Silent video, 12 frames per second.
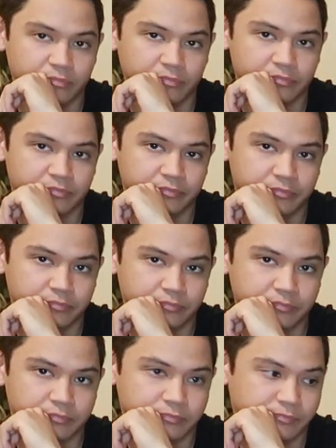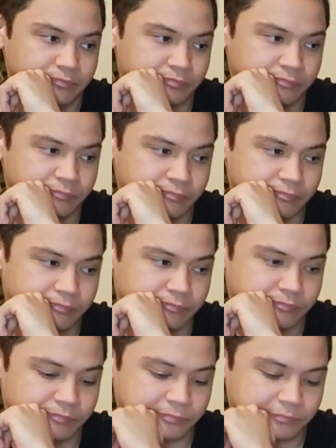
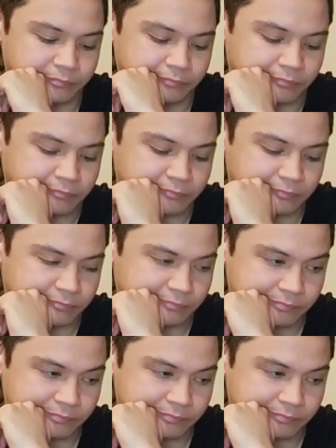[no speech]